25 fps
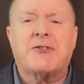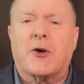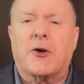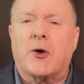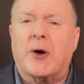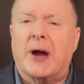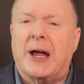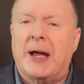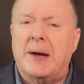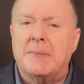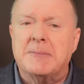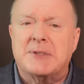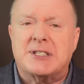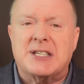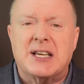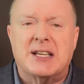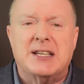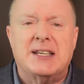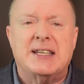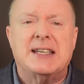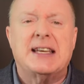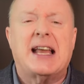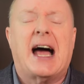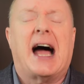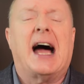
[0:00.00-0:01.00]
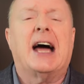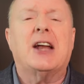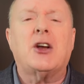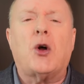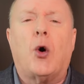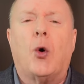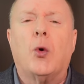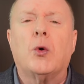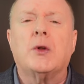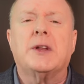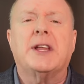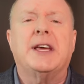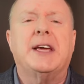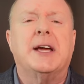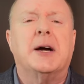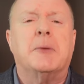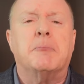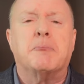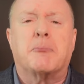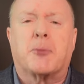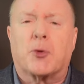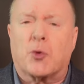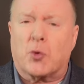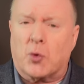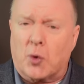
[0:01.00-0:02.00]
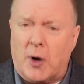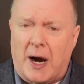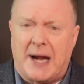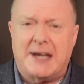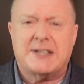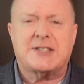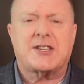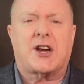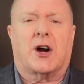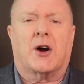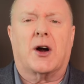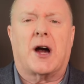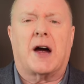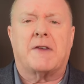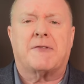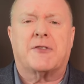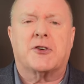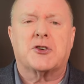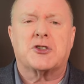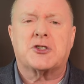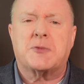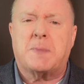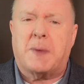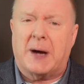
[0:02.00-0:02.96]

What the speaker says: for him to not only embrace our efforts,